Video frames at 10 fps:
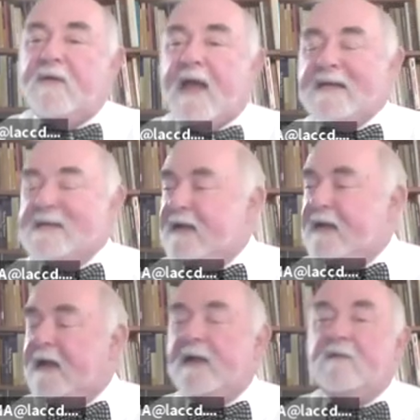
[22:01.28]

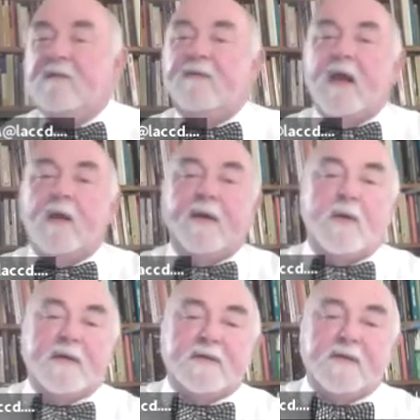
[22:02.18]
asking any of the following
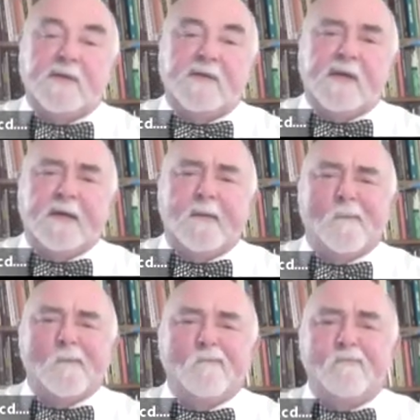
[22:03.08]
questions,
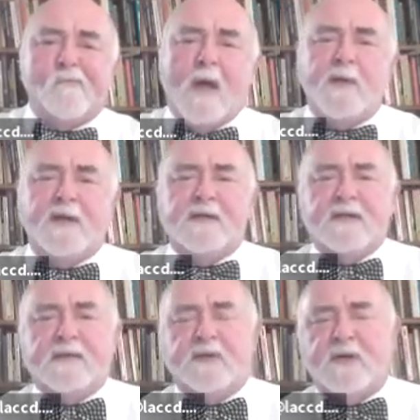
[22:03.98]
um, how much of
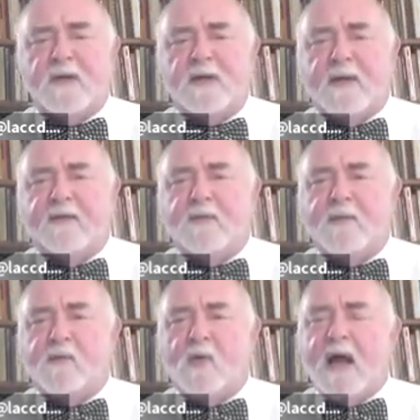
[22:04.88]
this material do I have to
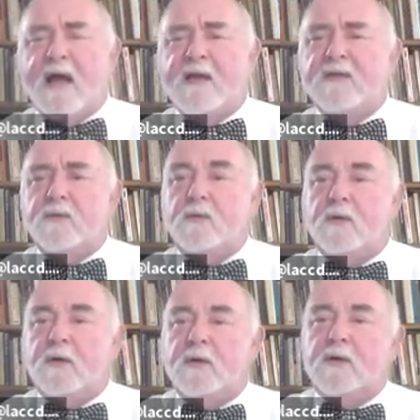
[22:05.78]
memorize
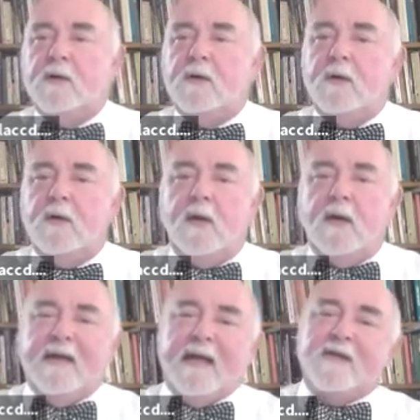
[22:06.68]
or
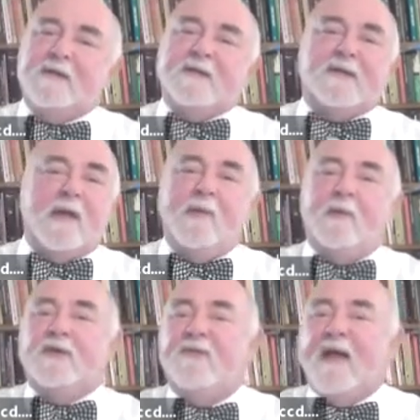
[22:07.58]
can't you just tell me
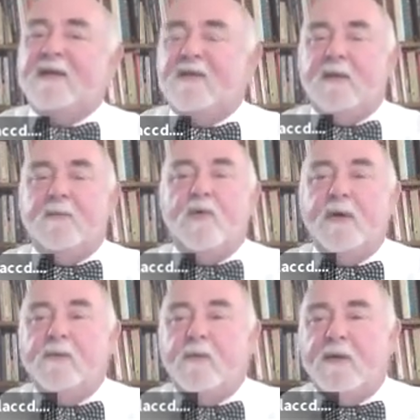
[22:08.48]
which facts are the
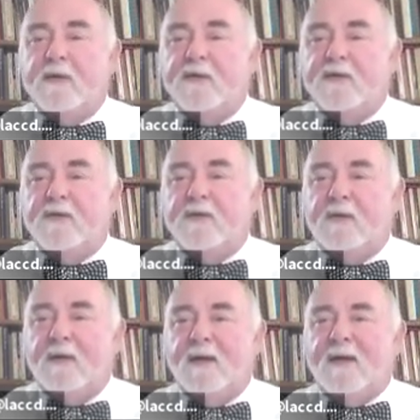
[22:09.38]
important ones?
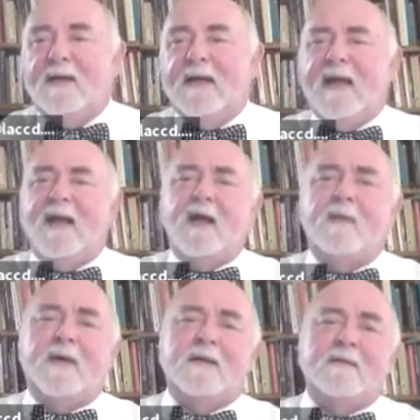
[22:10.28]
Yeah, but